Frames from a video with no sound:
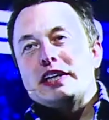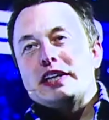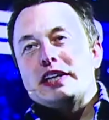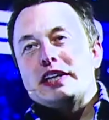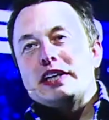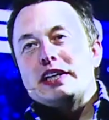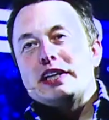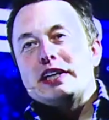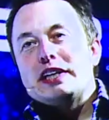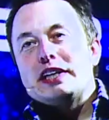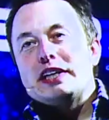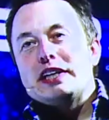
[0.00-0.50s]

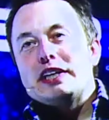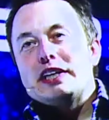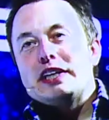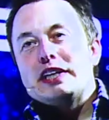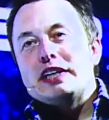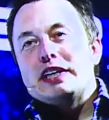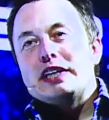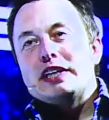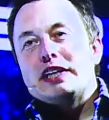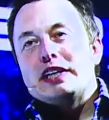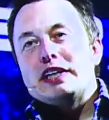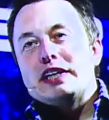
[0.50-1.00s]

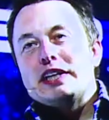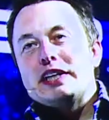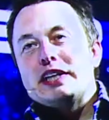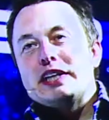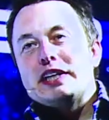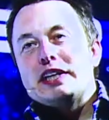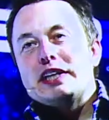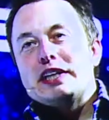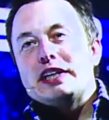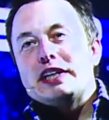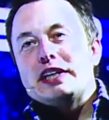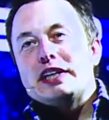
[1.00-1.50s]

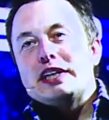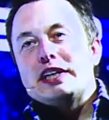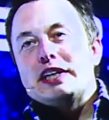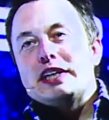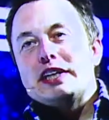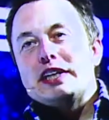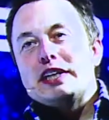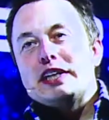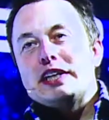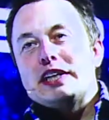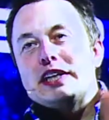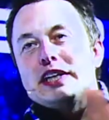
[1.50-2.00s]

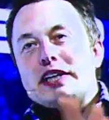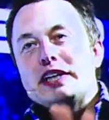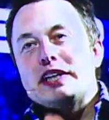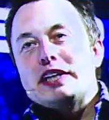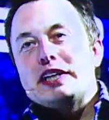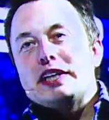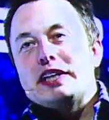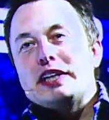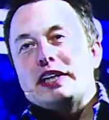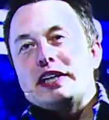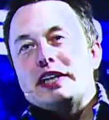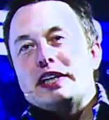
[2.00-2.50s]
This person isn't speaking.